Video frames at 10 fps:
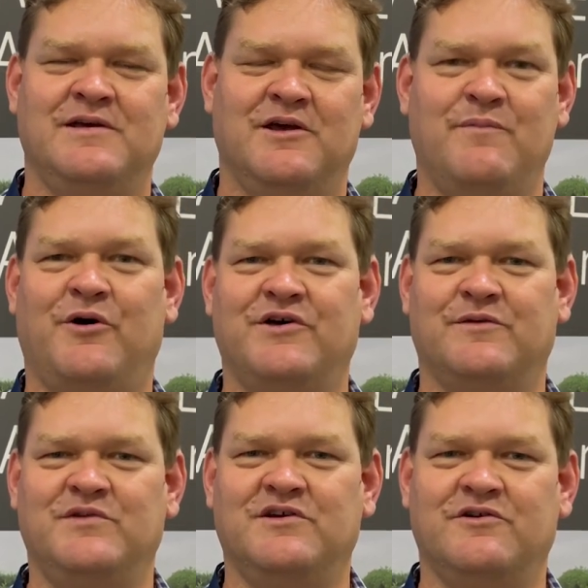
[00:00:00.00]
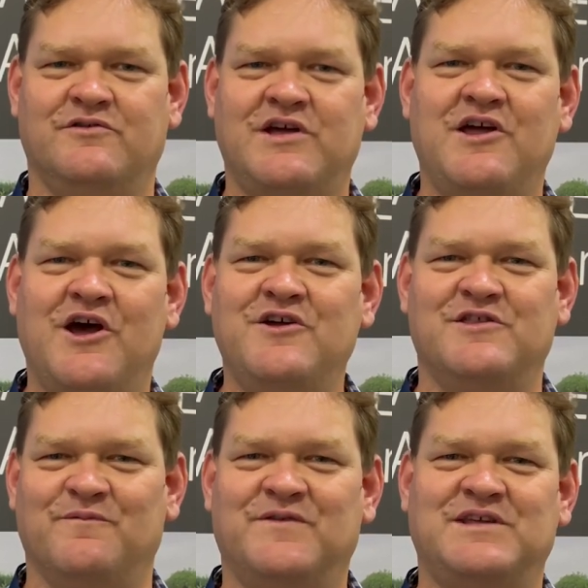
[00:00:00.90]
who buy them new don't own
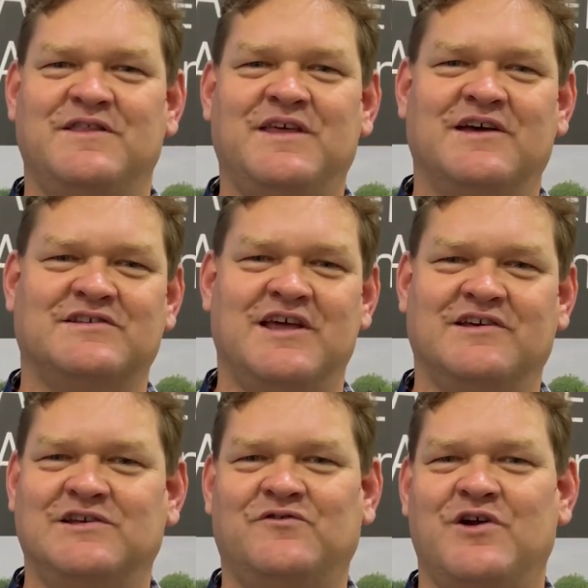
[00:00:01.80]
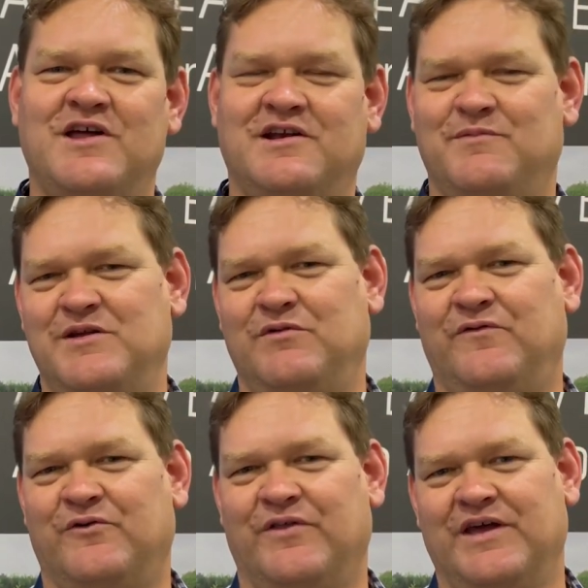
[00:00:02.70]
them for 10,000 hours. They've traded them in
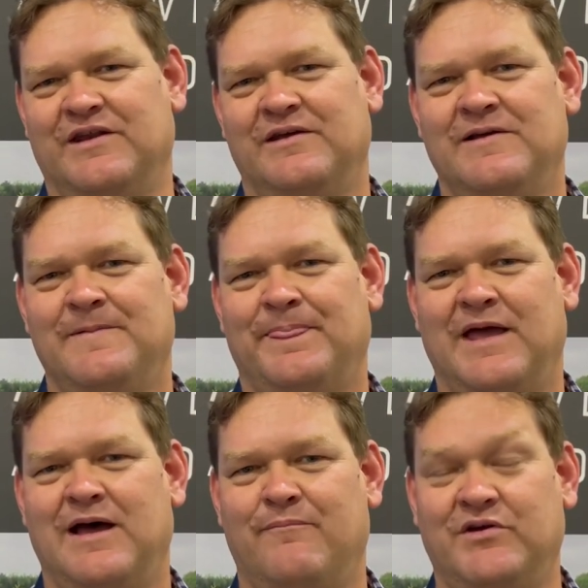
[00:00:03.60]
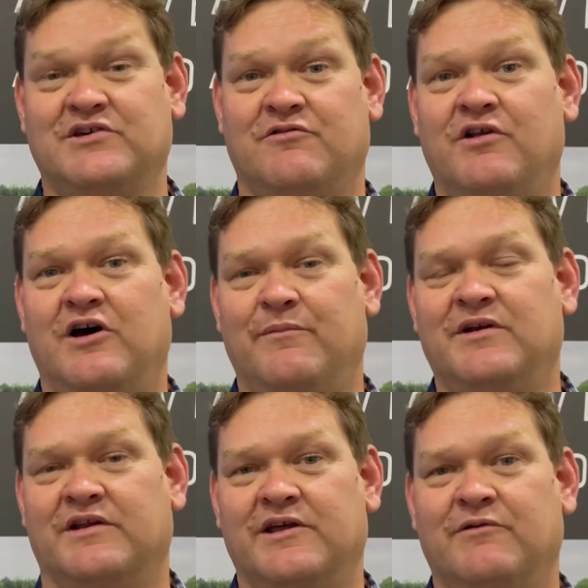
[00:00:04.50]
before then um, because of
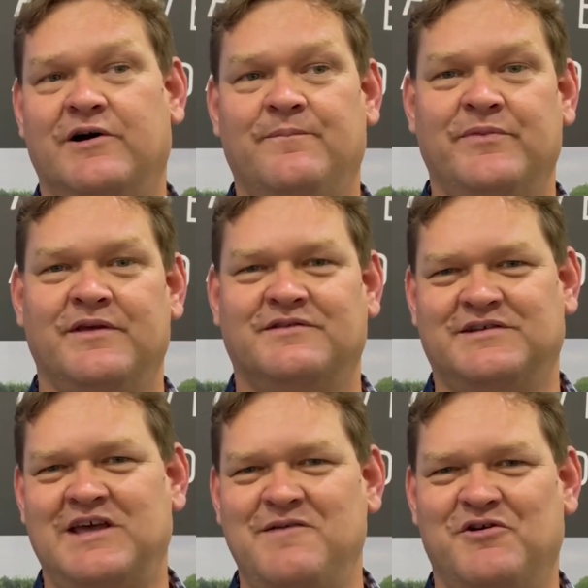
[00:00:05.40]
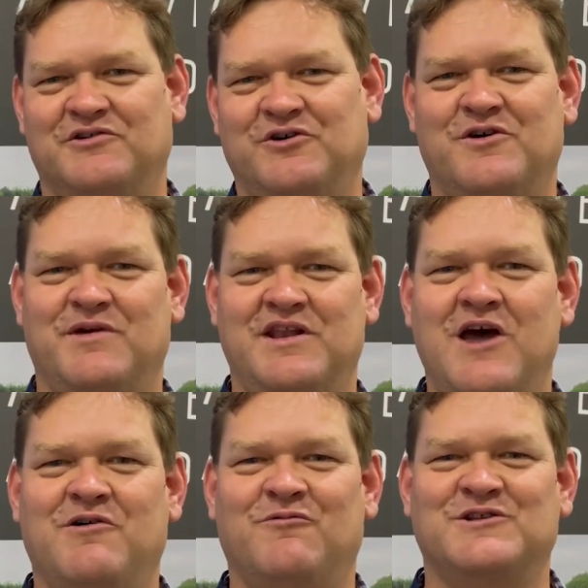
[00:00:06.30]
reliability. Well, it's the same in autonomy.
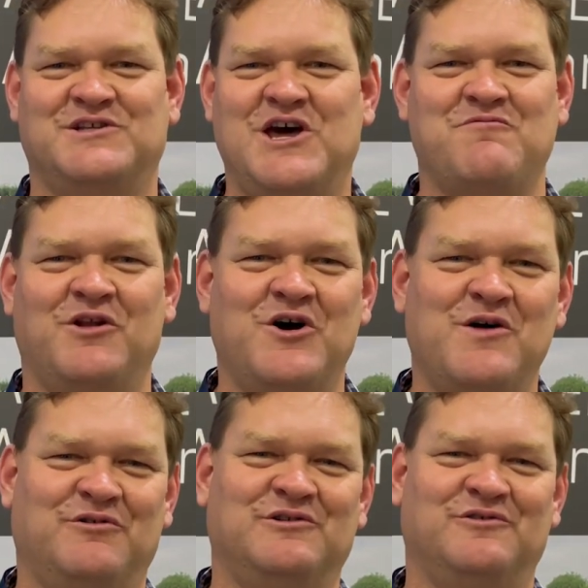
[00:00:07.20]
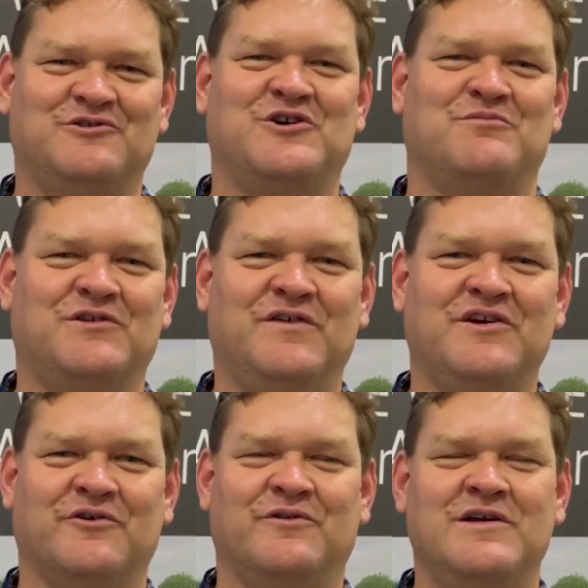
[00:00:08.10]
No one wants an unreliable autonomous
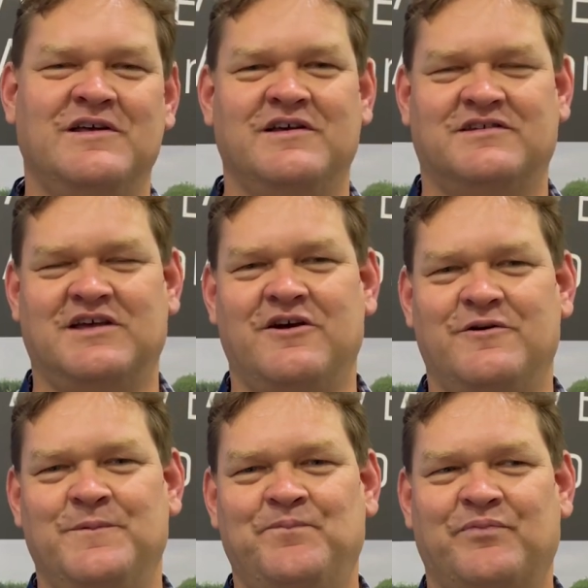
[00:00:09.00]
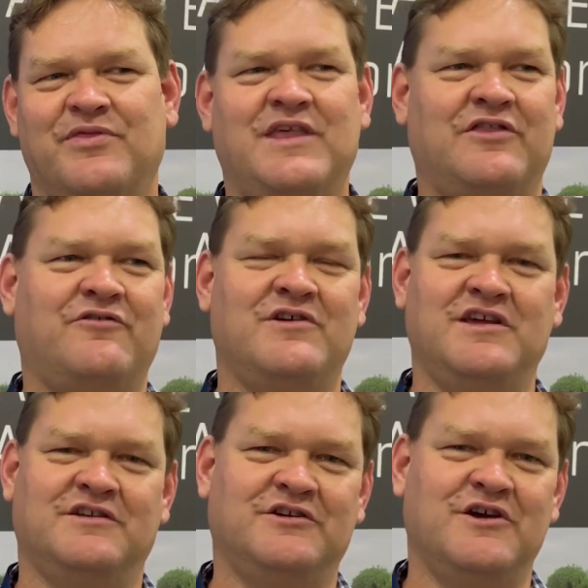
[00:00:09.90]
vehicle. So that
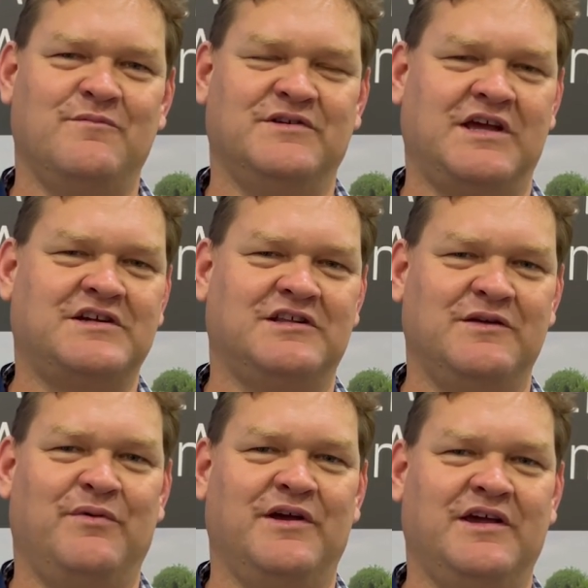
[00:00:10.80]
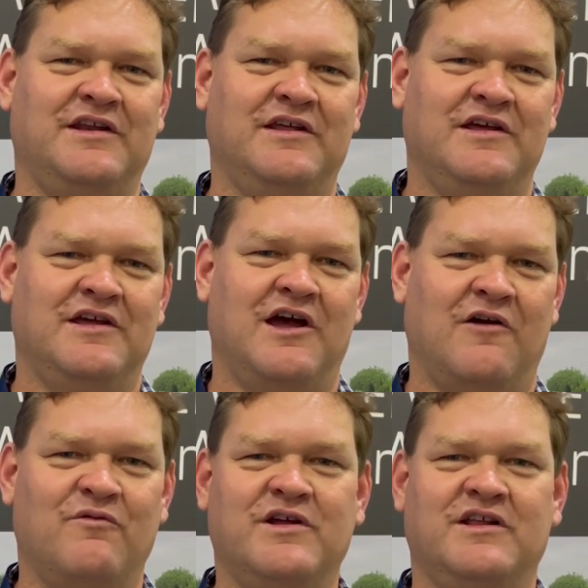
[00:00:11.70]
three-year term has actually been
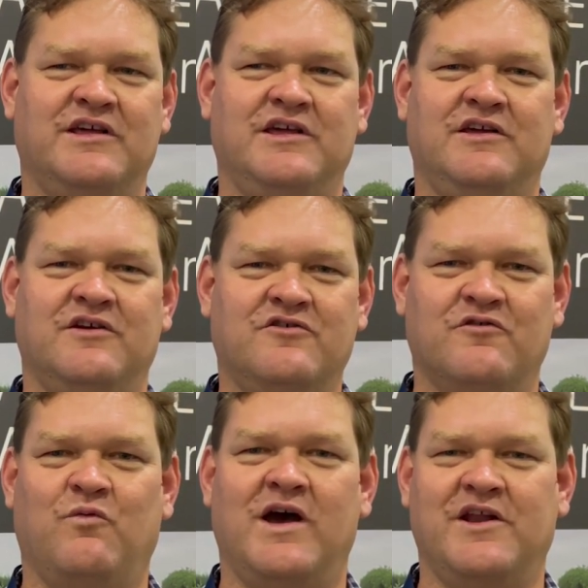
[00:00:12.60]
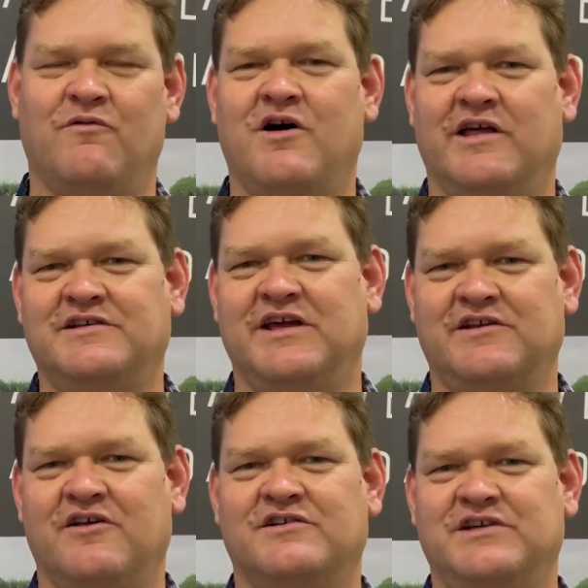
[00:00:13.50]
a really good way to roll our
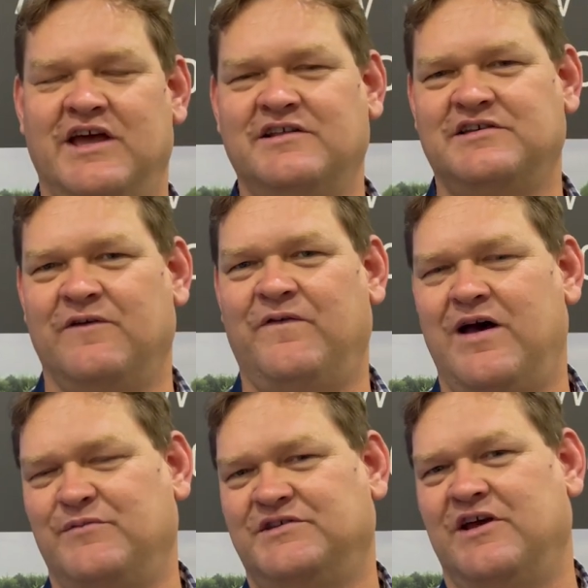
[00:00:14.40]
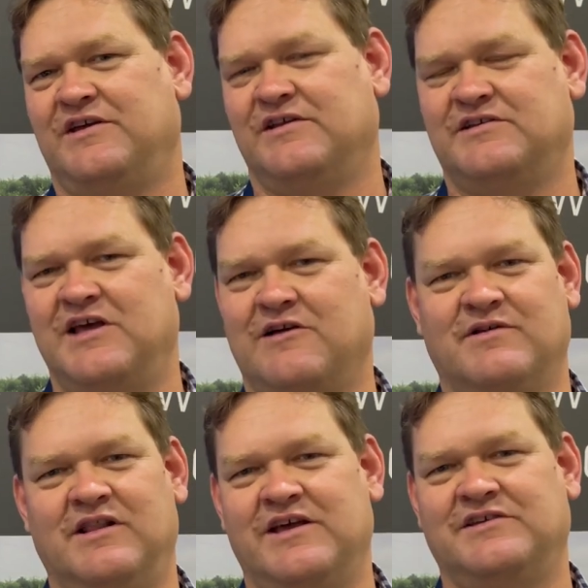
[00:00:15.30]
technology out so farmers don't get stuck
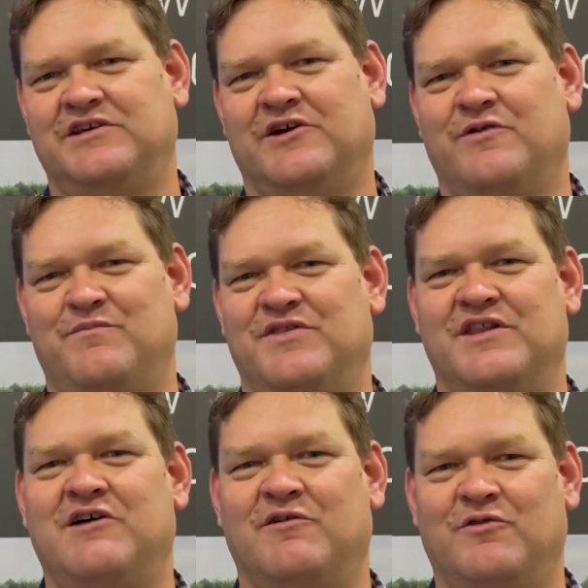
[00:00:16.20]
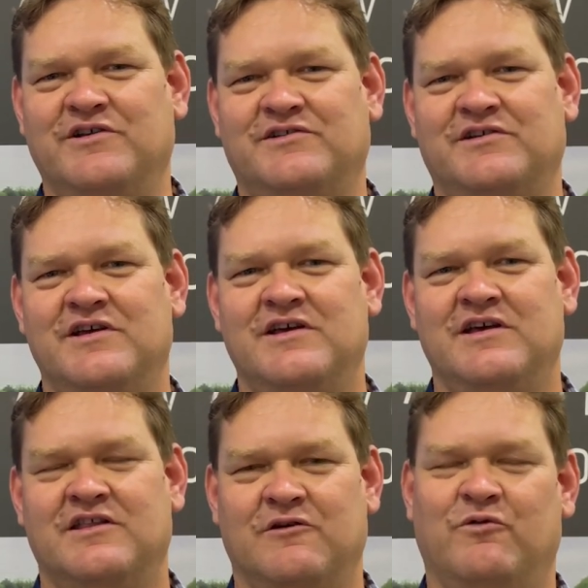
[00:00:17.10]
with legacy equipment that no one wants,
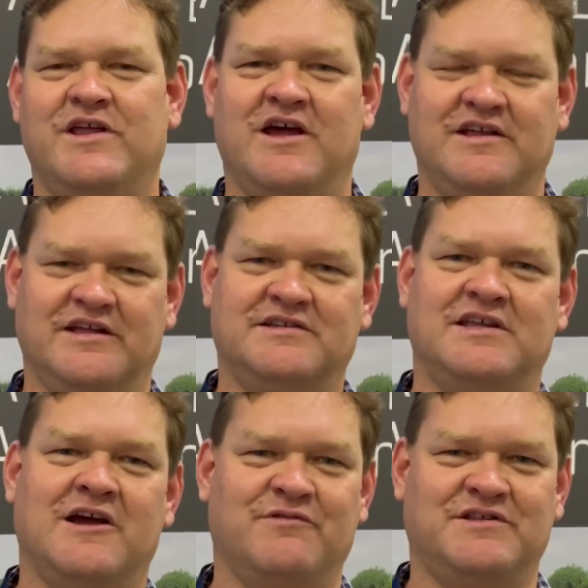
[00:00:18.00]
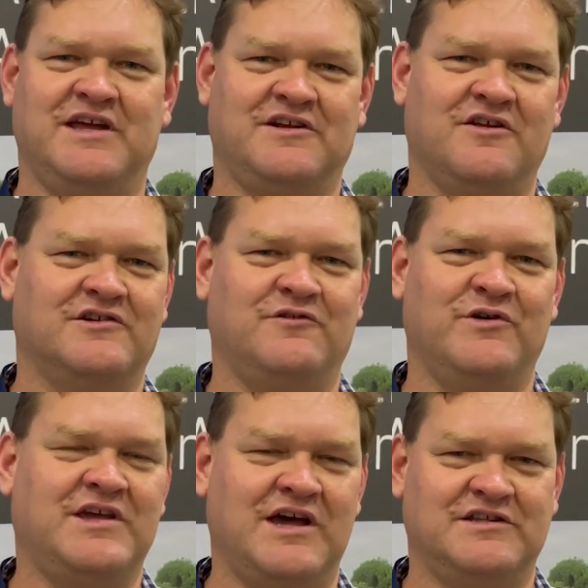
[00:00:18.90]
that we don't get stuck with technology
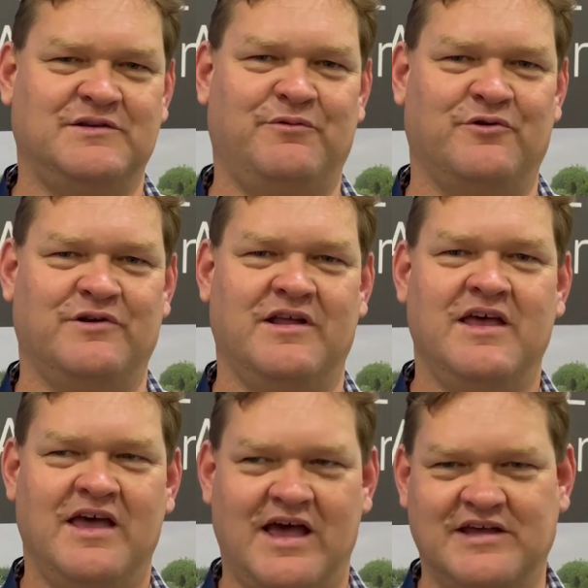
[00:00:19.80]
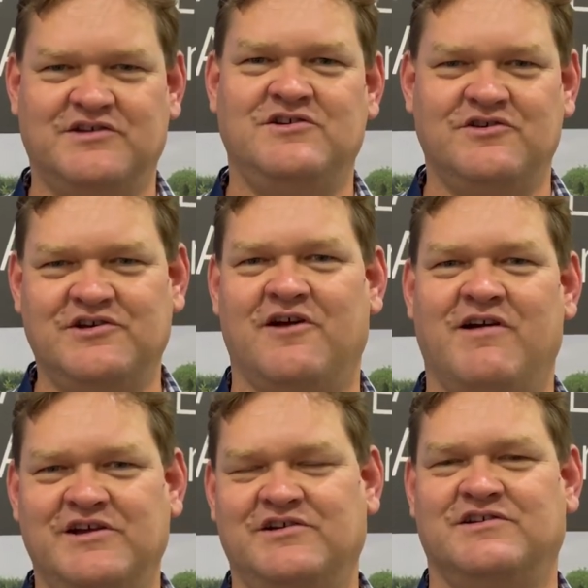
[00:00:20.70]
we can't support as new
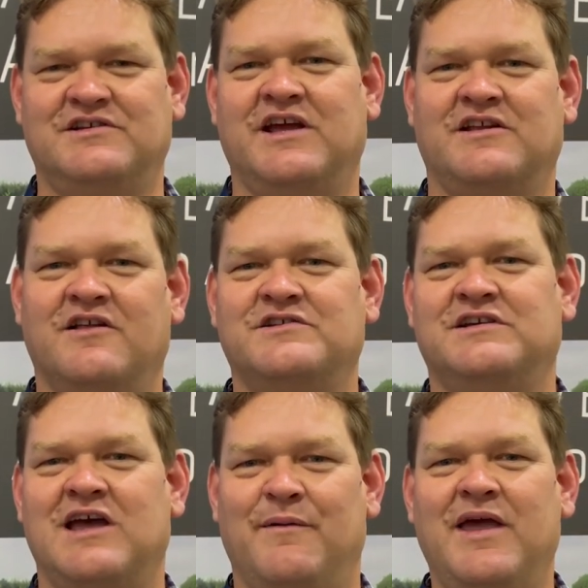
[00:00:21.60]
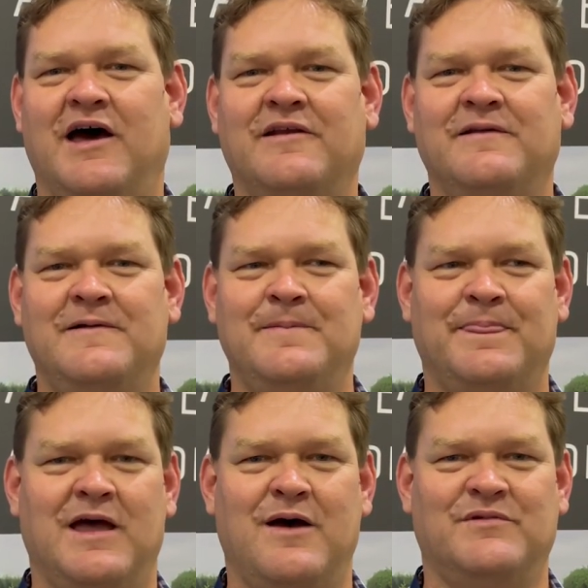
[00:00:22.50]
generations of technology come
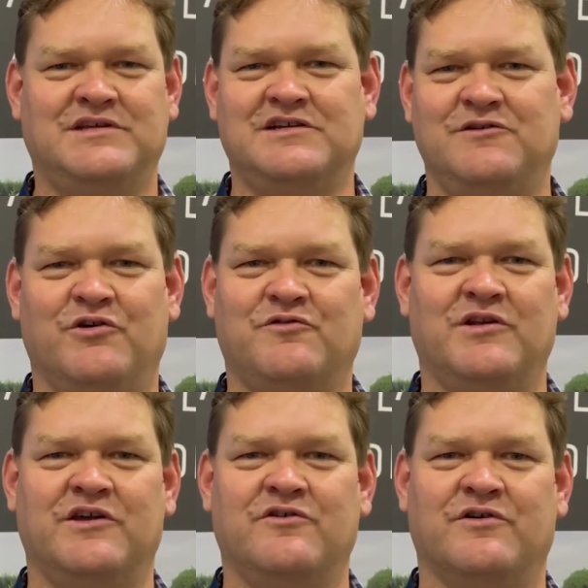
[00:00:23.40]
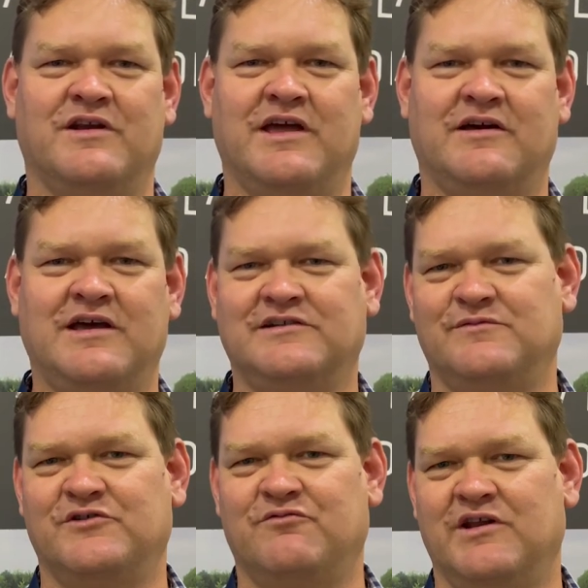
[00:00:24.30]
out. Um, it's actually worked really good and our
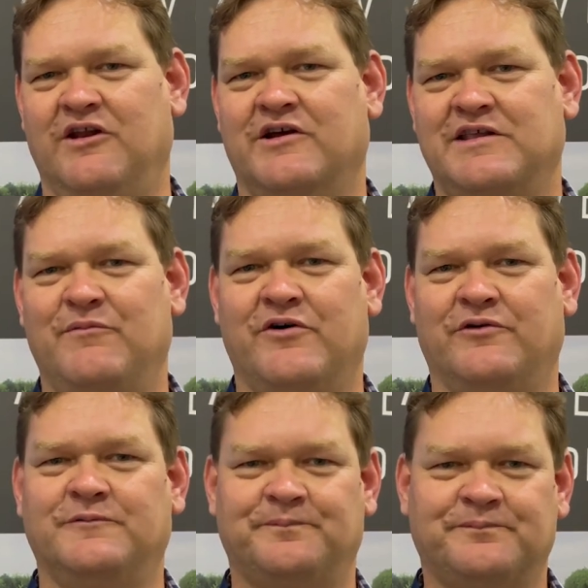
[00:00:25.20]
customers really like that model.